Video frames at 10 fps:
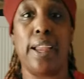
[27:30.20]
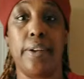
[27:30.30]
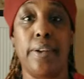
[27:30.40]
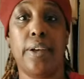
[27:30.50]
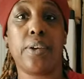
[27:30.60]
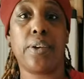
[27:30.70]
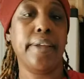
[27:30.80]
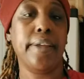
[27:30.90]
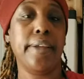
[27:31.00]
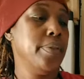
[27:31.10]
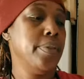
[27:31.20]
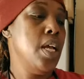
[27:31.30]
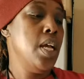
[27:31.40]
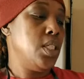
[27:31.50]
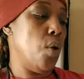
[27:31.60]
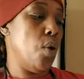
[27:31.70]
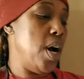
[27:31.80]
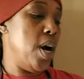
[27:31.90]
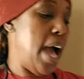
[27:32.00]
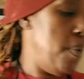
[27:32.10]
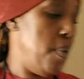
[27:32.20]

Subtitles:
okay? So what I want to